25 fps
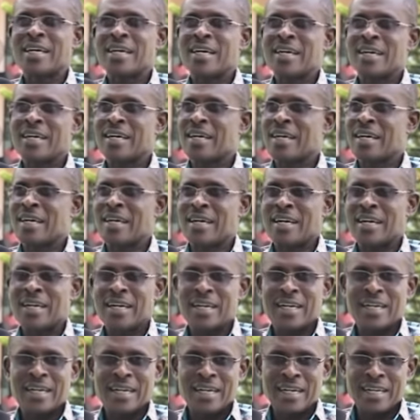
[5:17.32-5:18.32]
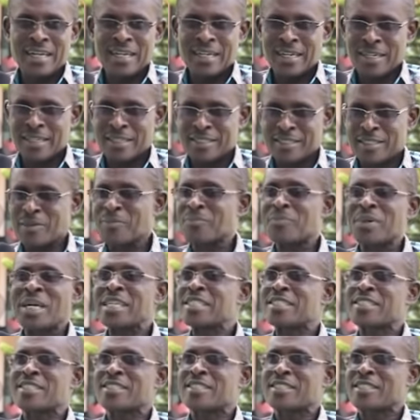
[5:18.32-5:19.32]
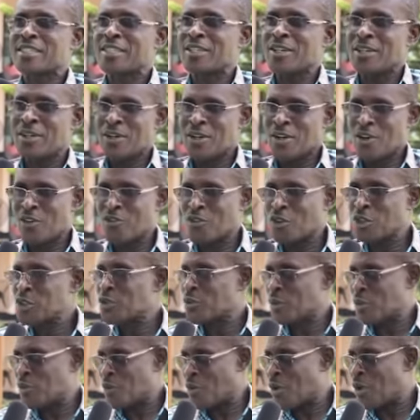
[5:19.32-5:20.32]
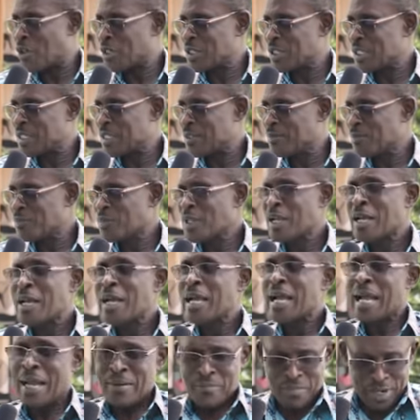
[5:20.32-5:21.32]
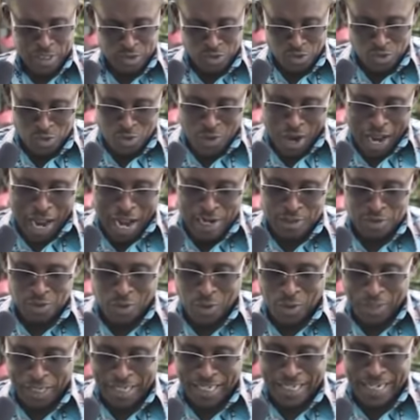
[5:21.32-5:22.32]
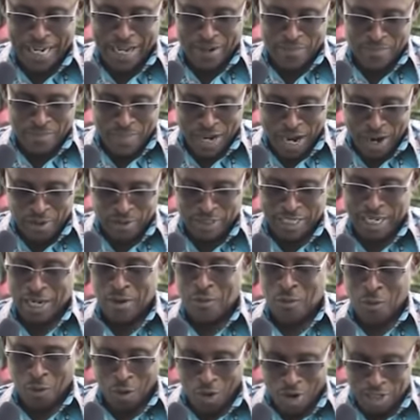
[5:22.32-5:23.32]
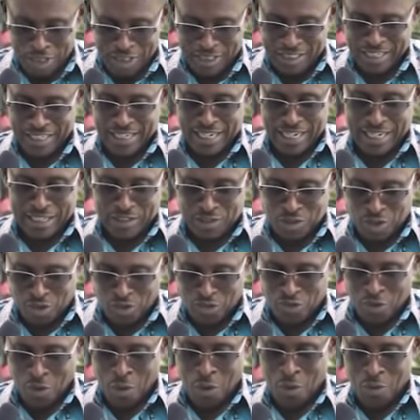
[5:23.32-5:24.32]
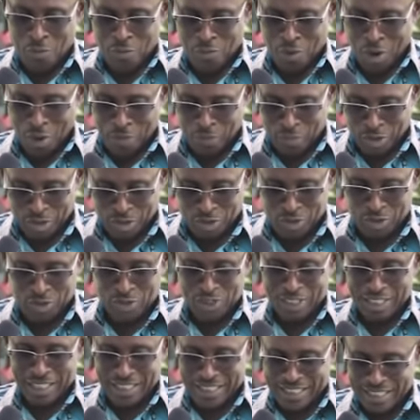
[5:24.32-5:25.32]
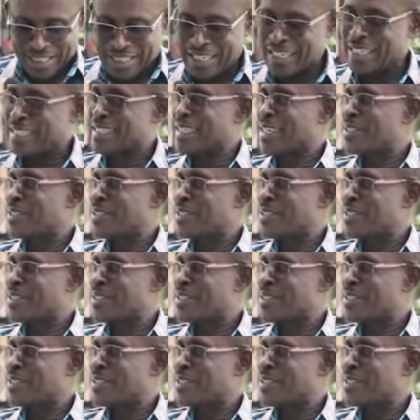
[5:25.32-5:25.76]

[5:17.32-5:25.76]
uh, uh the best of what we want. But you are talking about a continent of hope, opportunity, and